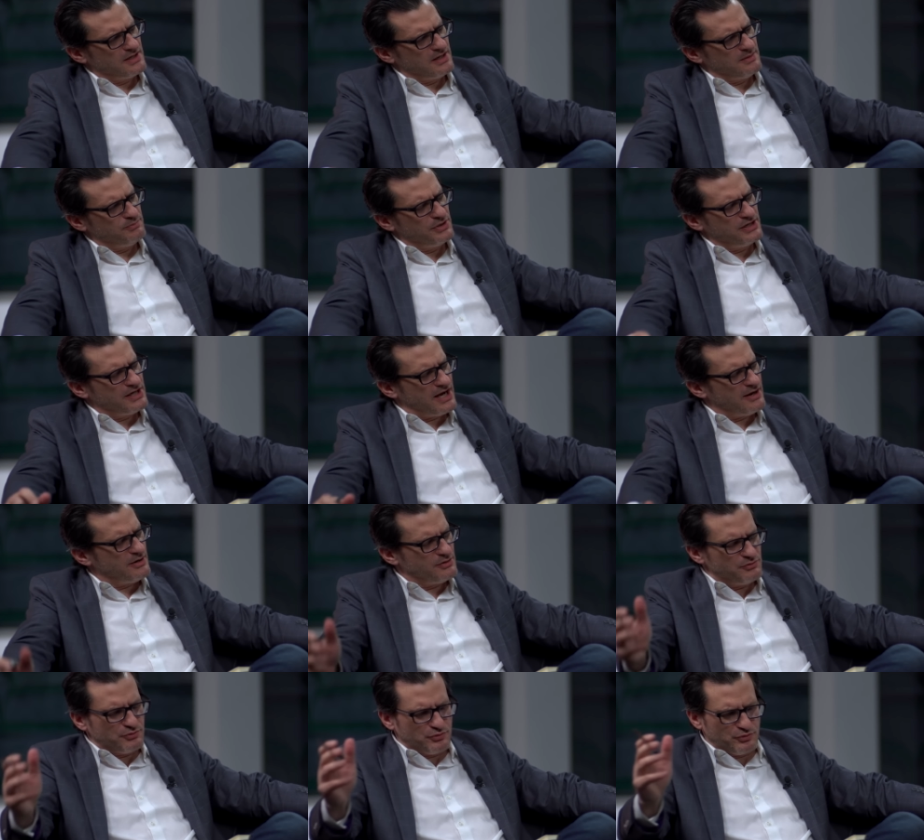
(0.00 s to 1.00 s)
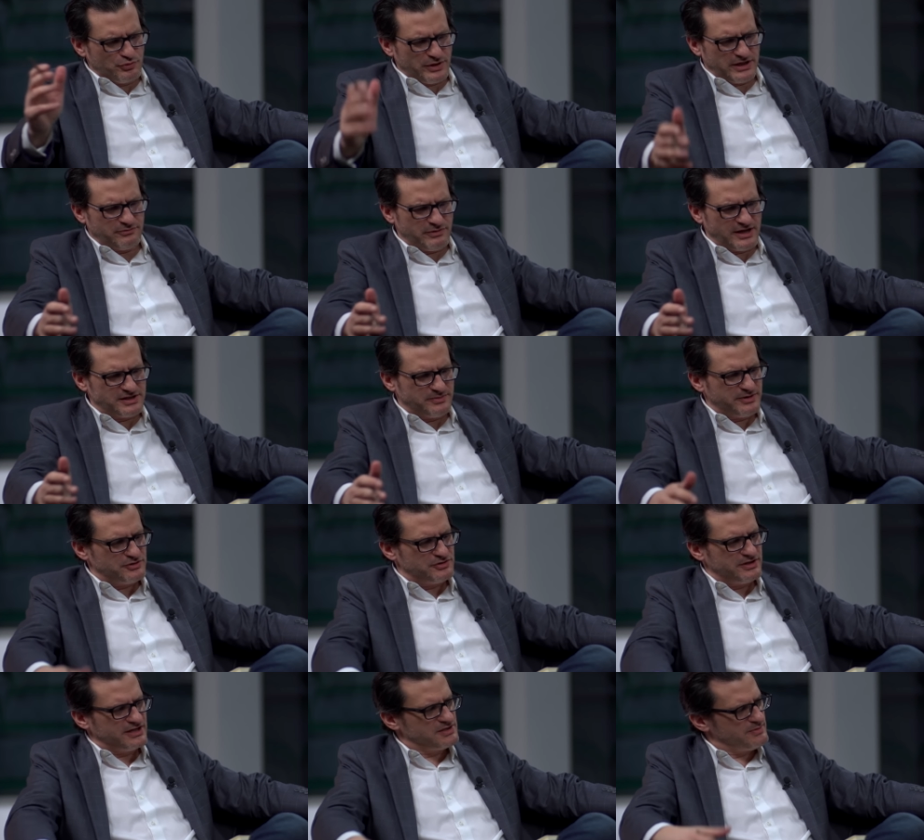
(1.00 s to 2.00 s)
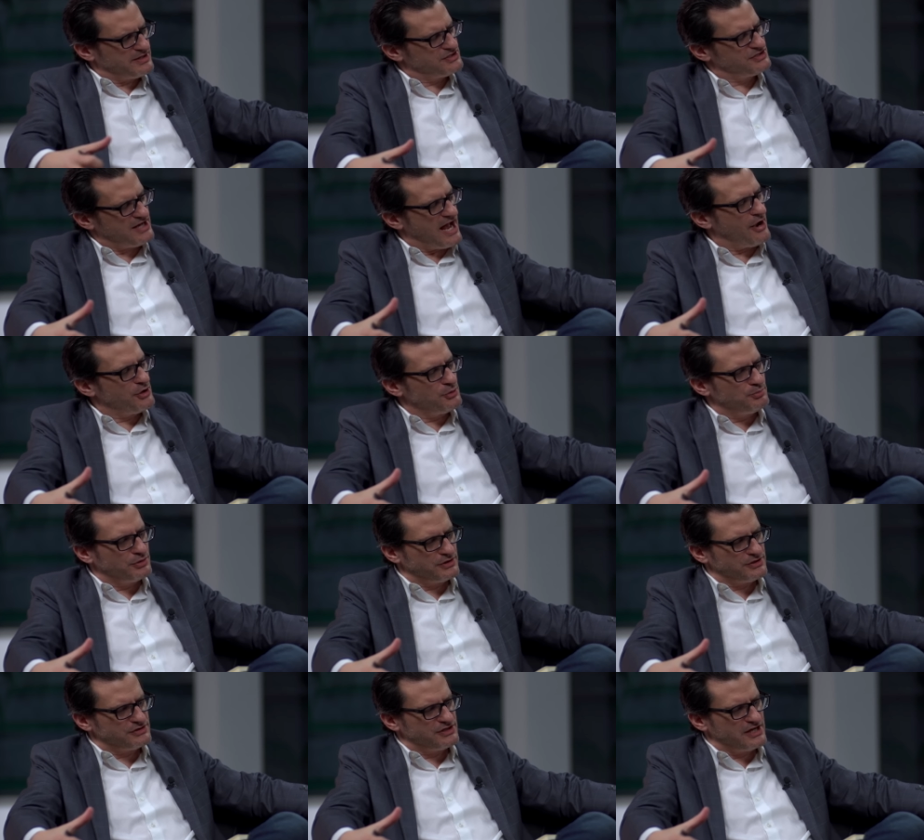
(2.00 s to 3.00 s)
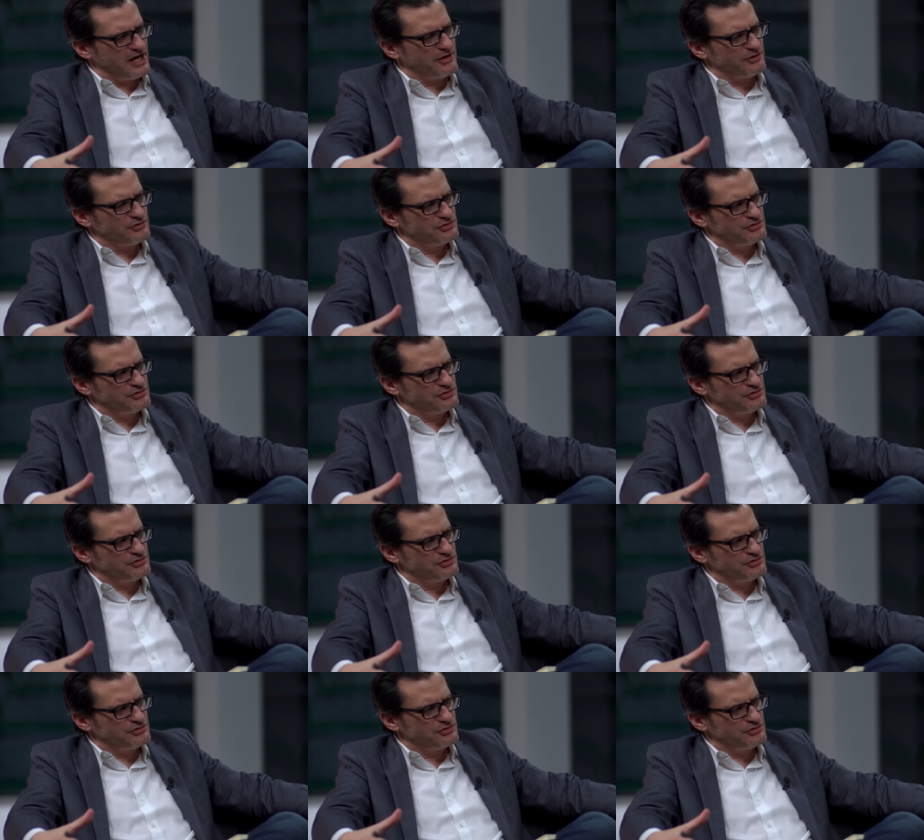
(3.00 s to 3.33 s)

uh, but I re read some interesting things about just how you put this together.